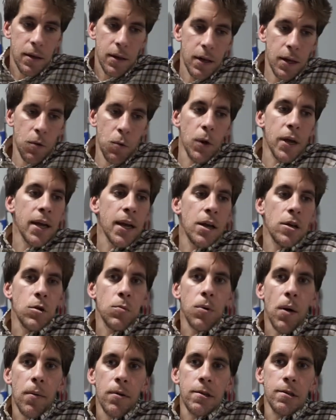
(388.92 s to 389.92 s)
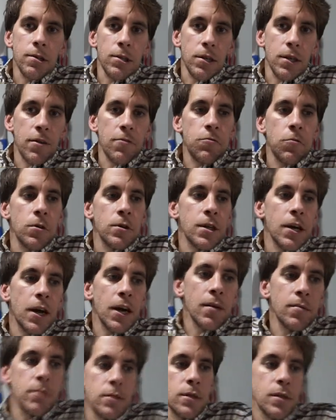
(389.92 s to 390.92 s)
In a weekend, you'll probably use it like 4
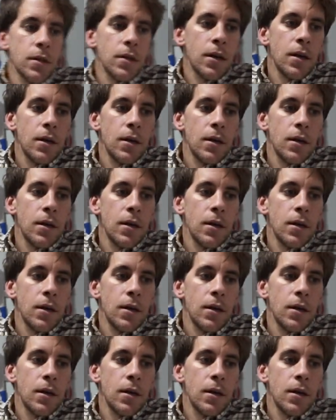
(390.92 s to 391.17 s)
times.